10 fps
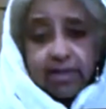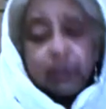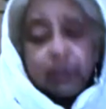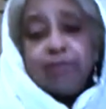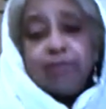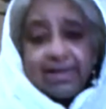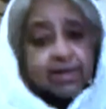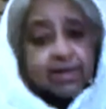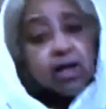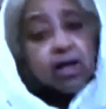through my
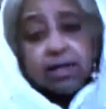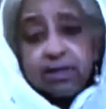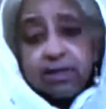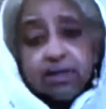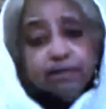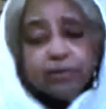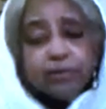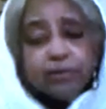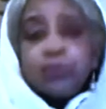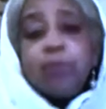songs,
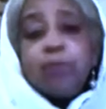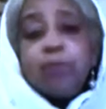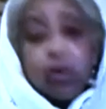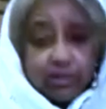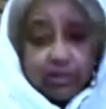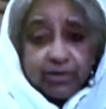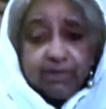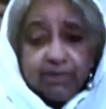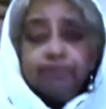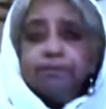through poetry,
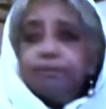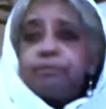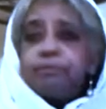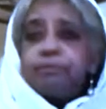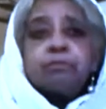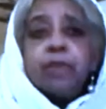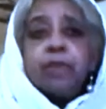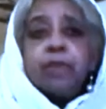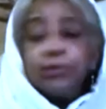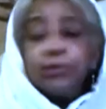
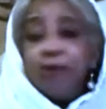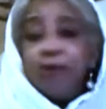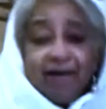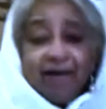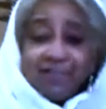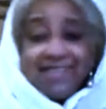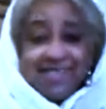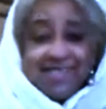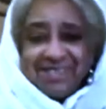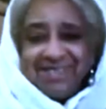through
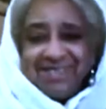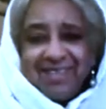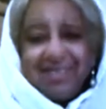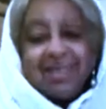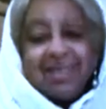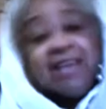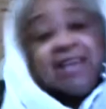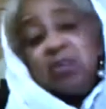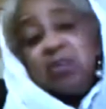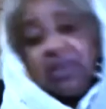conversations, and that's
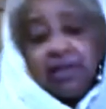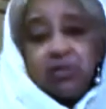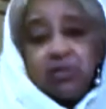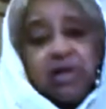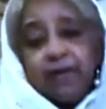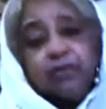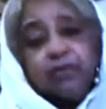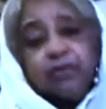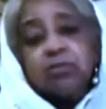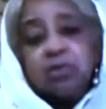one thing that we have to
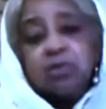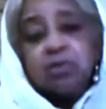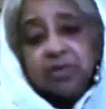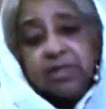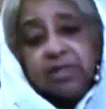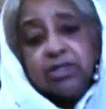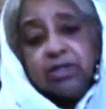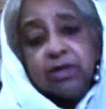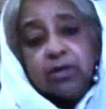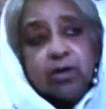do more with each other.
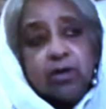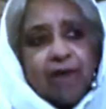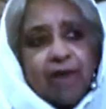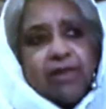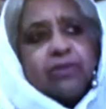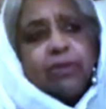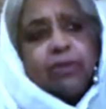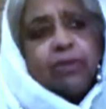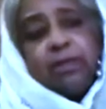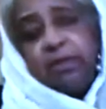You know, I hear so
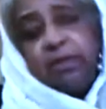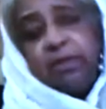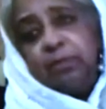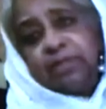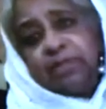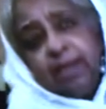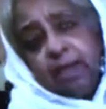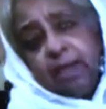many people saying